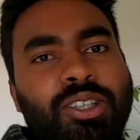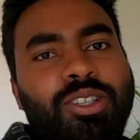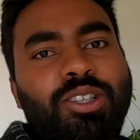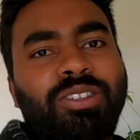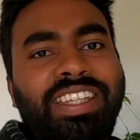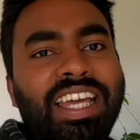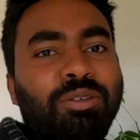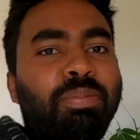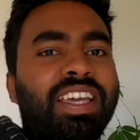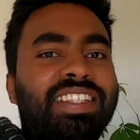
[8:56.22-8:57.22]
So
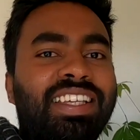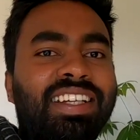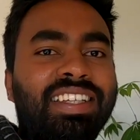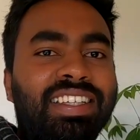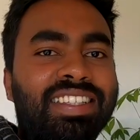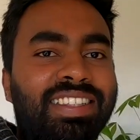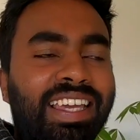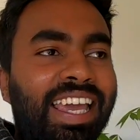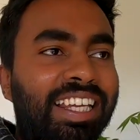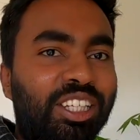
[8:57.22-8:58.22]
that basically is
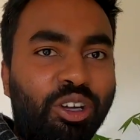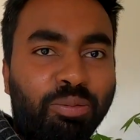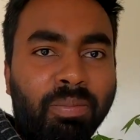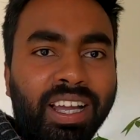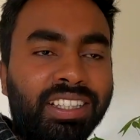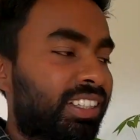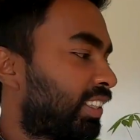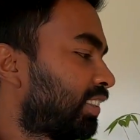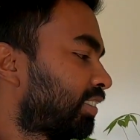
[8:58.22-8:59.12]
the end of my